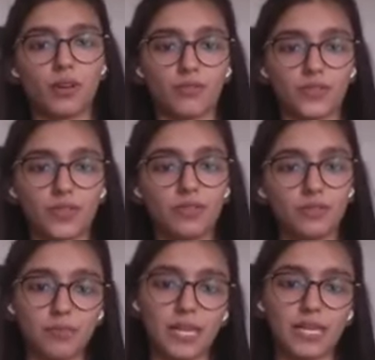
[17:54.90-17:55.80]
of the
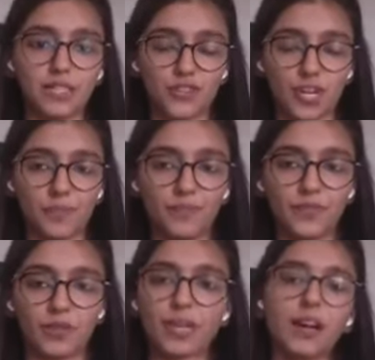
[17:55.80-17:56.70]
baking tray.
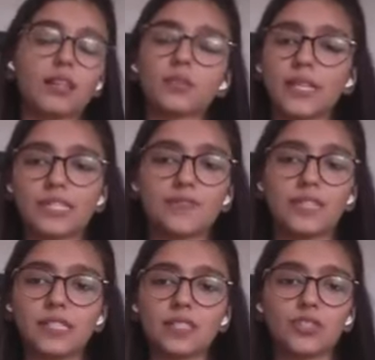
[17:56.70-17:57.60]
Okay, otherwise
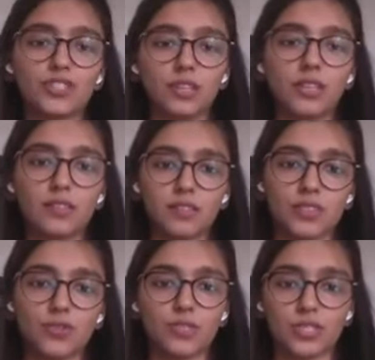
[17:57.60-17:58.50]
freezing or chilling this
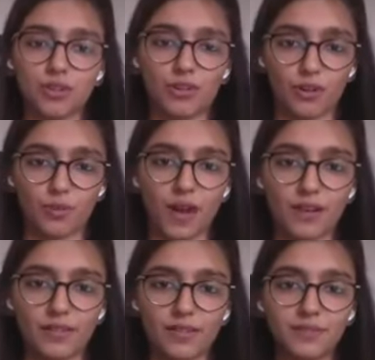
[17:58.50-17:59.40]
dough is not required.